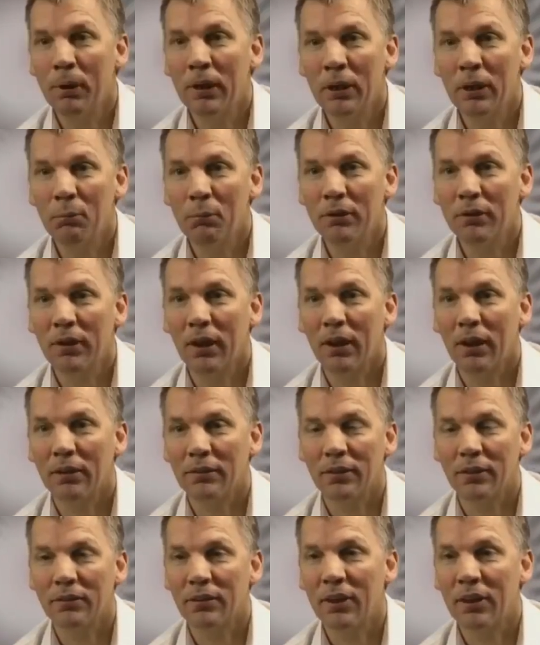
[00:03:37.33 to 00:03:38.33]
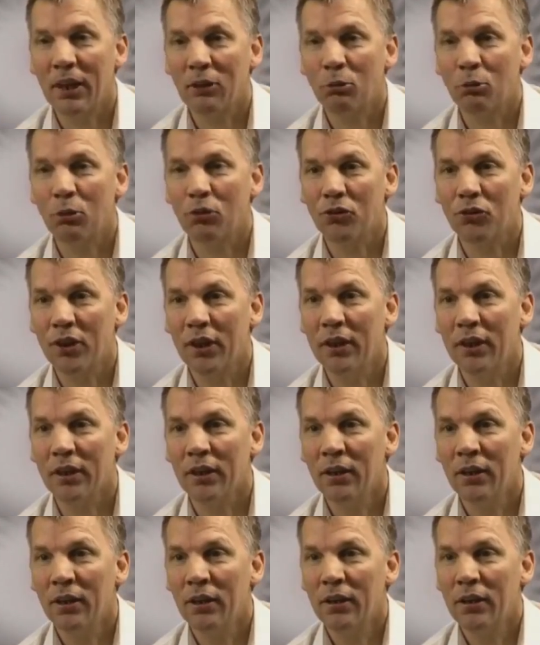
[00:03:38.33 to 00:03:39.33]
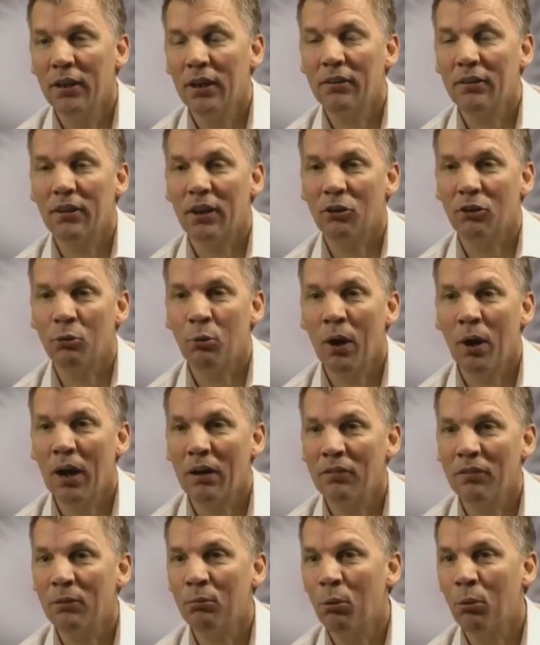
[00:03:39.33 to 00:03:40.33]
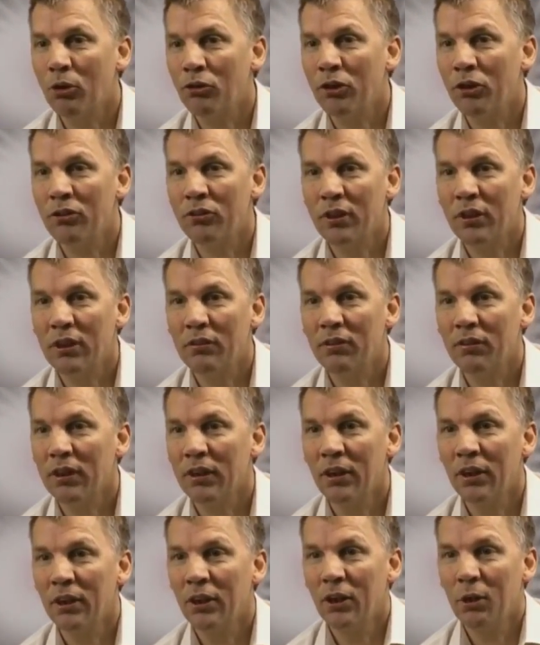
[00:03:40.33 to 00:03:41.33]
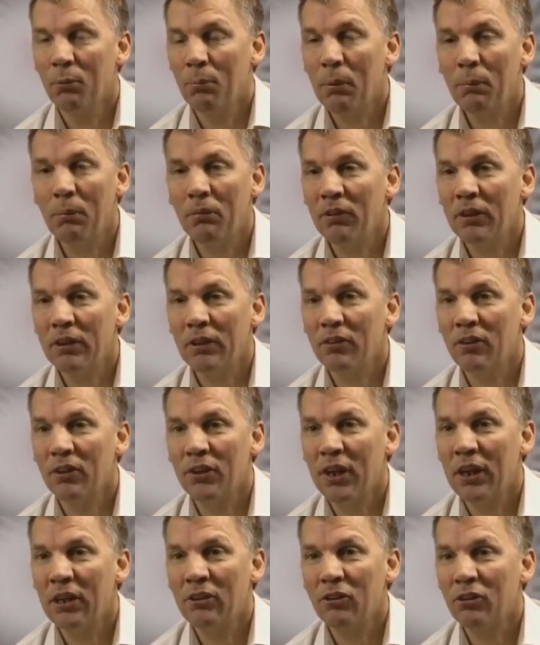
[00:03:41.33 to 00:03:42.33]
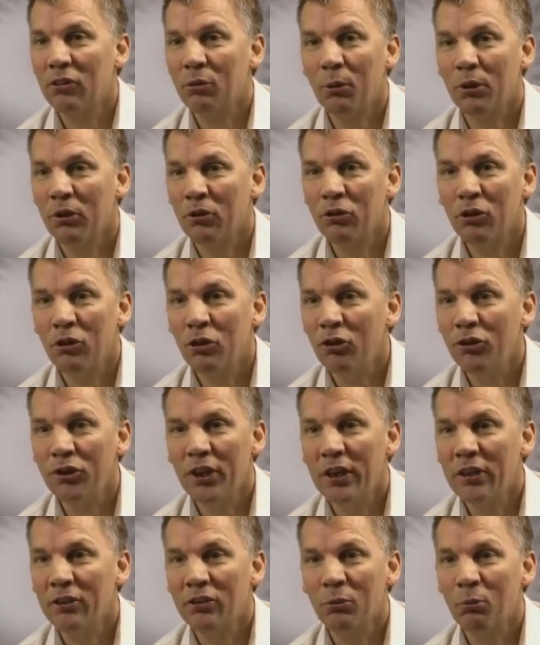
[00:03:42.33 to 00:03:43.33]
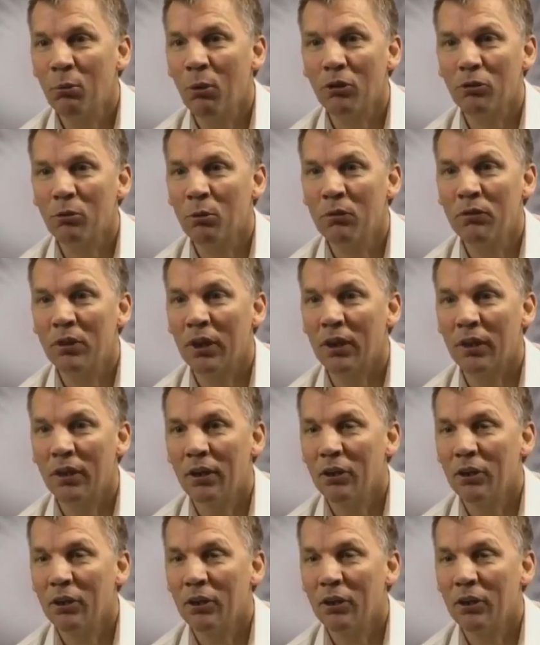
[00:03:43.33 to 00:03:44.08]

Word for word: being hypnotised. It's a natural state. It's like driving, watching TV. People think there's a danger to it. There's no danger whatsoever.